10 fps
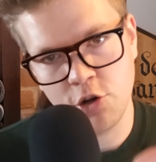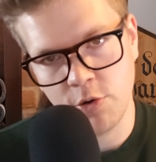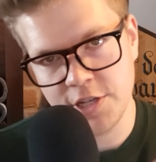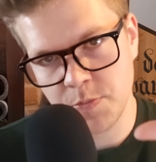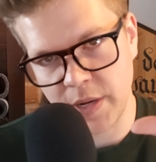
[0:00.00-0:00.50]

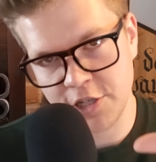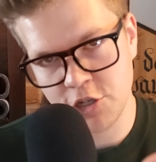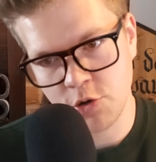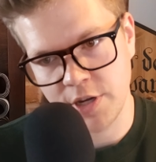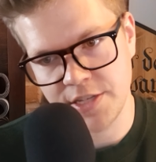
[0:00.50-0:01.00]
choice by
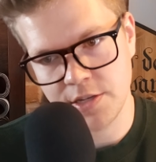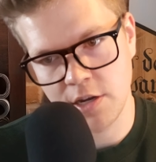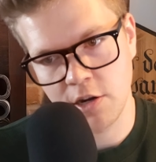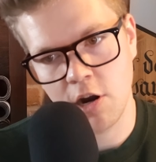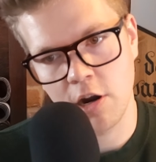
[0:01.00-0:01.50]
choice
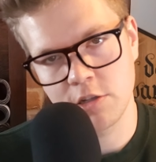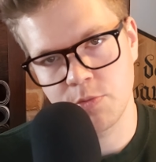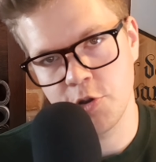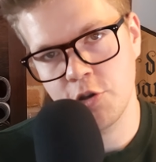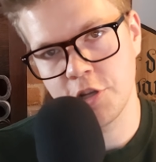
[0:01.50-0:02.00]
on
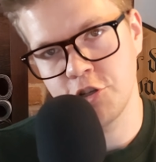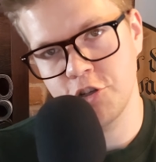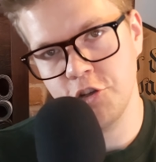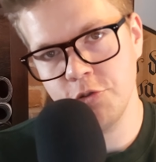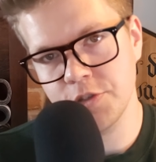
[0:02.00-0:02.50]
cards where you can
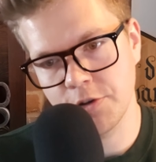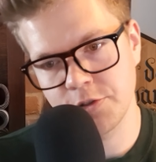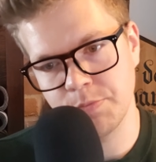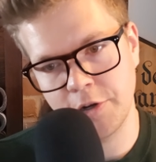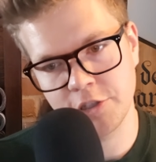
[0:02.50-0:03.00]
choose
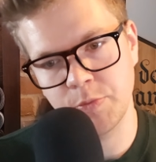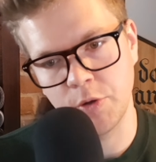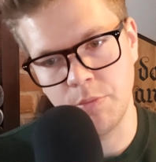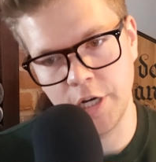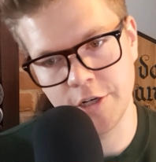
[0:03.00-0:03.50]
those
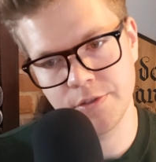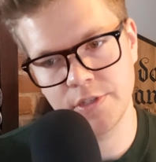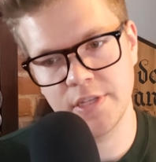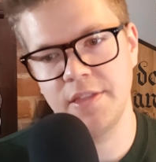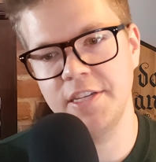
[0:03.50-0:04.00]
multiple
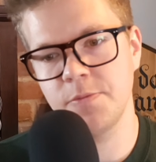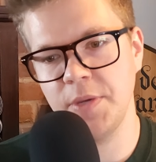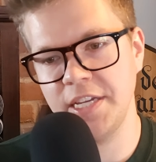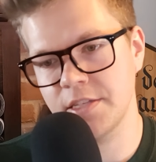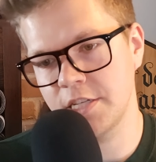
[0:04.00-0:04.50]
modes. This
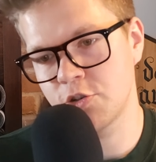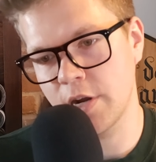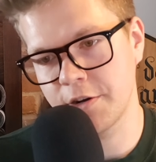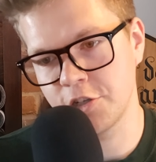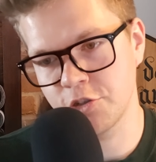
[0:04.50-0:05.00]
means in
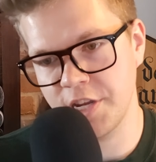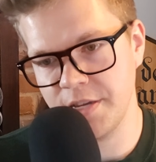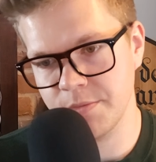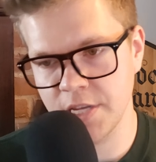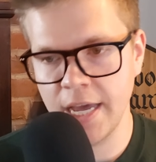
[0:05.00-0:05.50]
Drown in
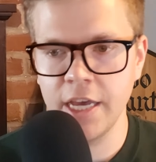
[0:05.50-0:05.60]
Dreams,